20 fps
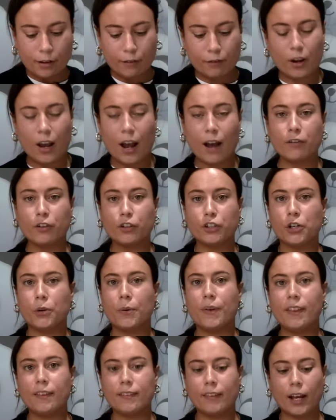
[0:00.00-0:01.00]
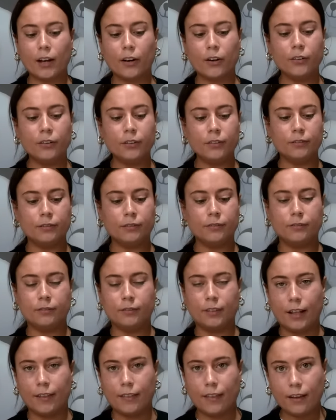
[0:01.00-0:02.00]
If you have your shoe at this angle,
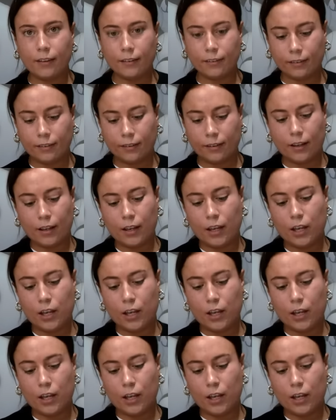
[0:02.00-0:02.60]
like this,